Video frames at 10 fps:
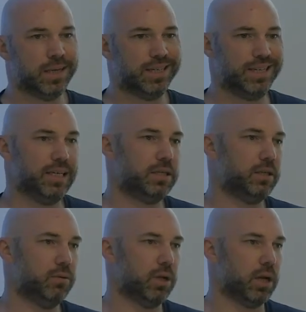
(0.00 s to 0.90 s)
need to
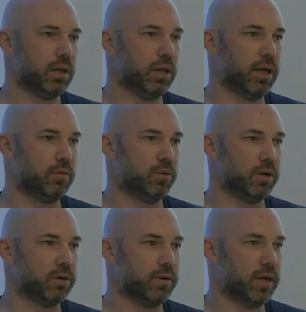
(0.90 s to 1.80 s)
do a lot of the
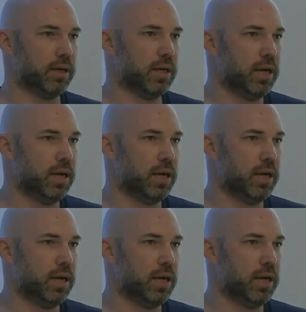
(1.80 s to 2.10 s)
legwork, right?